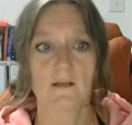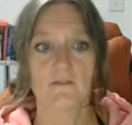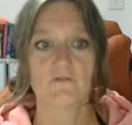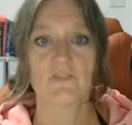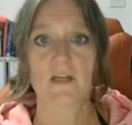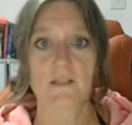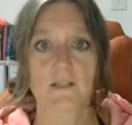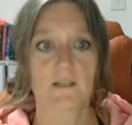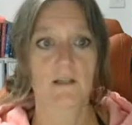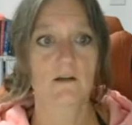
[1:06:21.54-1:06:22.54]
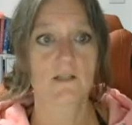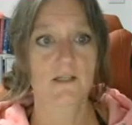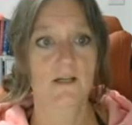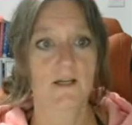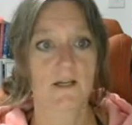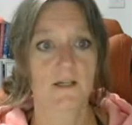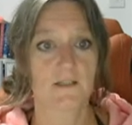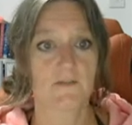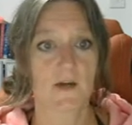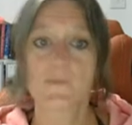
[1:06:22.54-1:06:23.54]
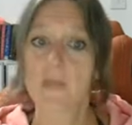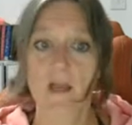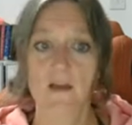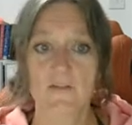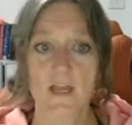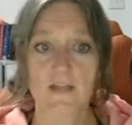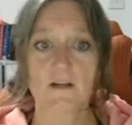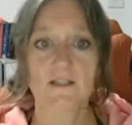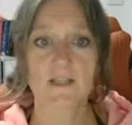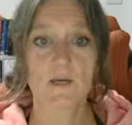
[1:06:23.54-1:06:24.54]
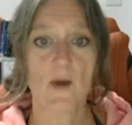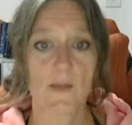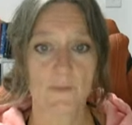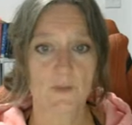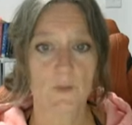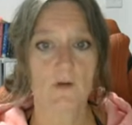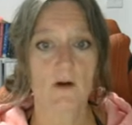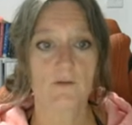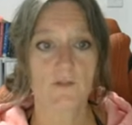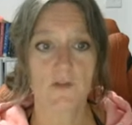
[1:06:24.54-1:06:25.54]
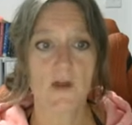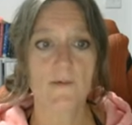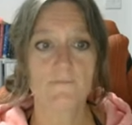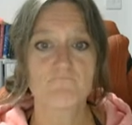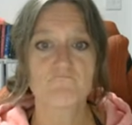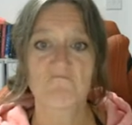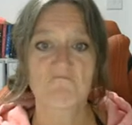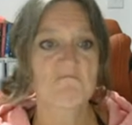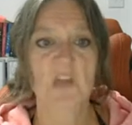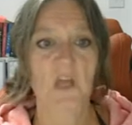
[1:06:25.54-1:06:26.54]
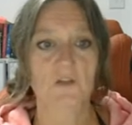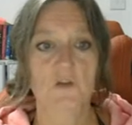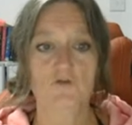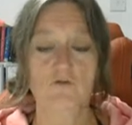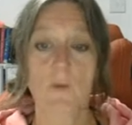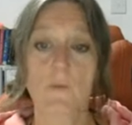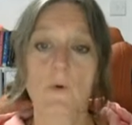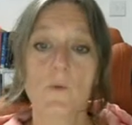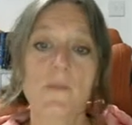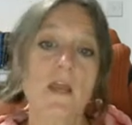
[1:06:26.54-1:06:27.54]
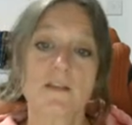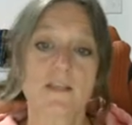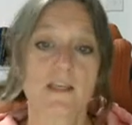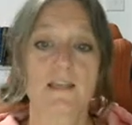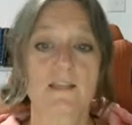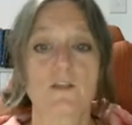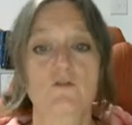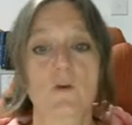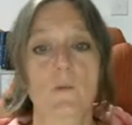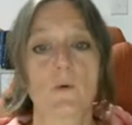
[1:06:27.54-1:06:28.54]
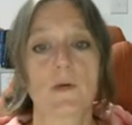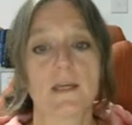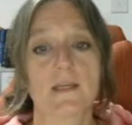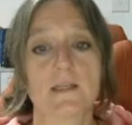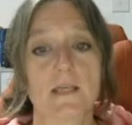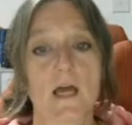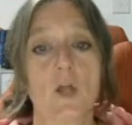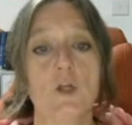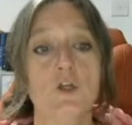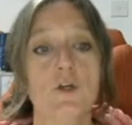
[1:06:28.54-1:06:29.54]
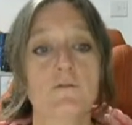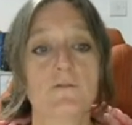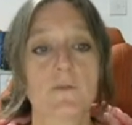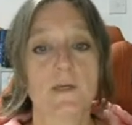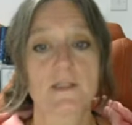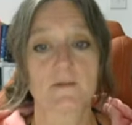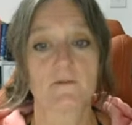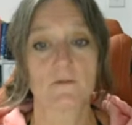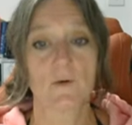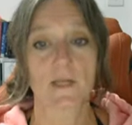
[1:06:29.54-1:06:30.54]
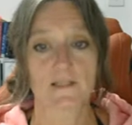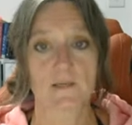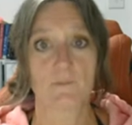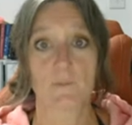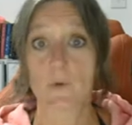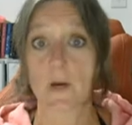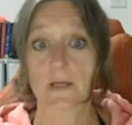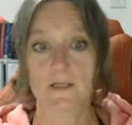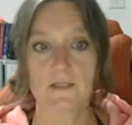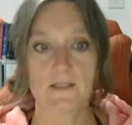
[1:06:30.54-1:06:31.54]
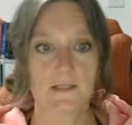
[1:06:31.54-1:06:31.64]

That's the last I heard of her. Have you any idea what happened to her after that? Get into trouble. So get into trouble is a euphemism for getting pregnant.